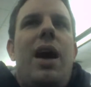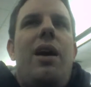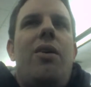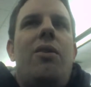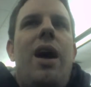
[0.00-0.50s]
don't
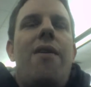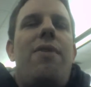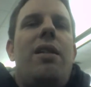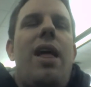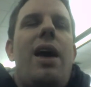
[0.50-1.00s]
know. I
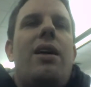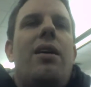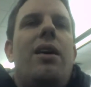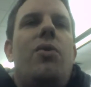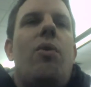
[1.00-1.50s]
felt like
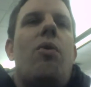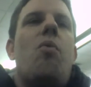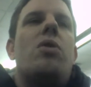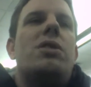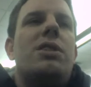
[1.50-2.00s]
we were
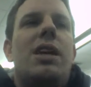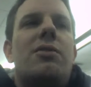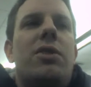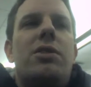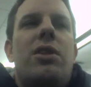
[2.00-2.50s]
more
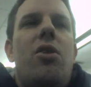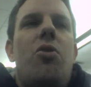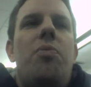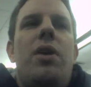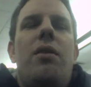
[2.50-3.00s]
successful as a
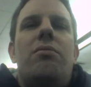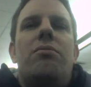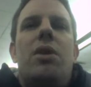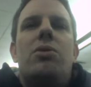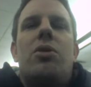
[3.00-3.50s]
group than
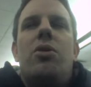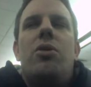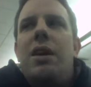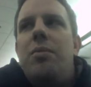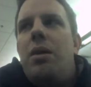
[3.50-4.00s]
most groups
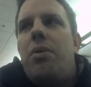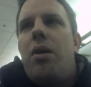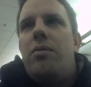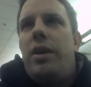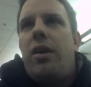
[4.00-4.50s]
I've been a
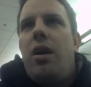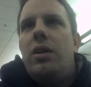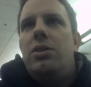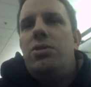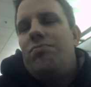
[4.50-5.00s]
part of in
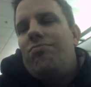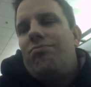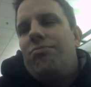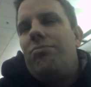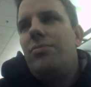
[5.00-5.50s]
college.
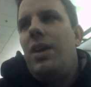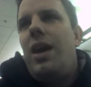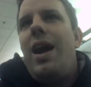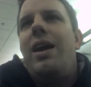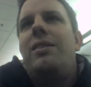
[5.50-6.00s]

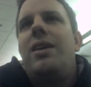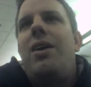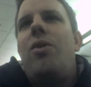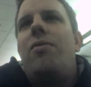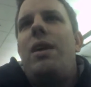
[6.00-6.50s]
And I don't
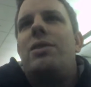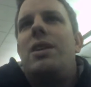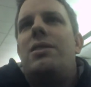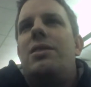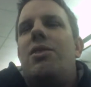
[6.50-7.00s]
know if that's
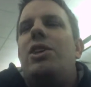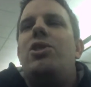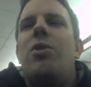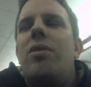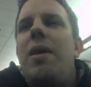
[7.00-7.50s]
necessarily
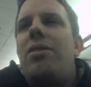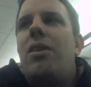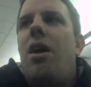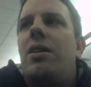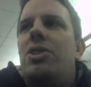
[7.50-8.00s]
due to the
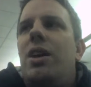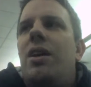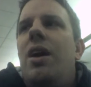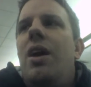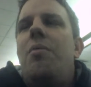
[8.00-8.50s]
methodology,
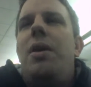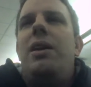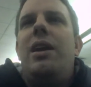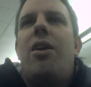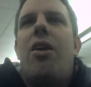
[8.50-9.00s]
but it
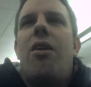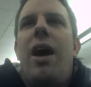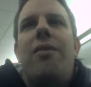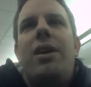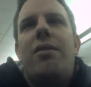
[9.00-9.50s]
didn't hurt
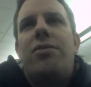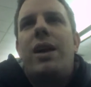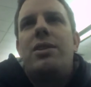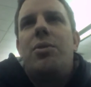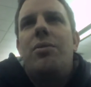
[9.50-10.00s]
having a
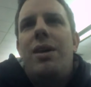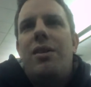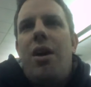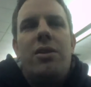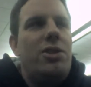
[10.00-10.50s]
flexible
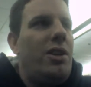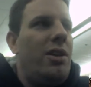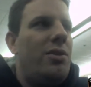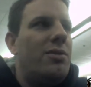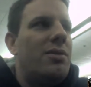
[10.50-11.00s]
methodology to
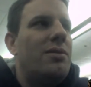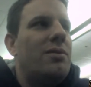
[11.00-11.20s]
use.